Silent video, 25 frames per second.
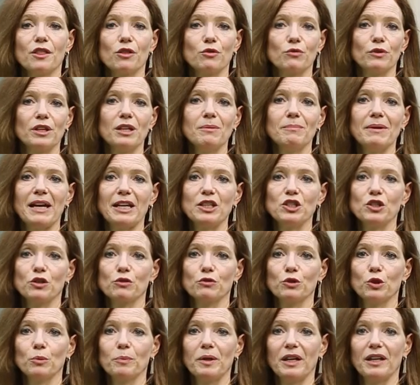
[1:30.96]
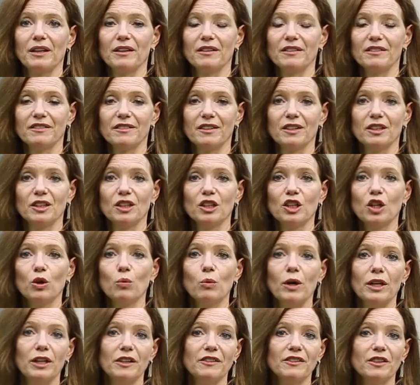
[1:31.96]
three major groupings.
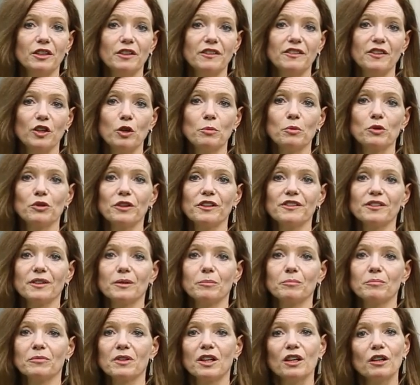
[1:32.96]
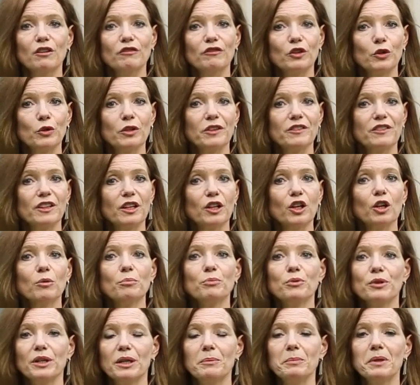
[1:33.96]
One is consumerism, focusing on
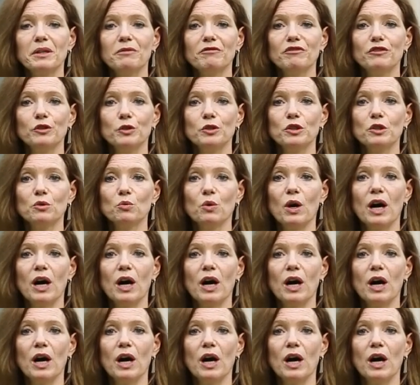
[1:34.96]
premium food and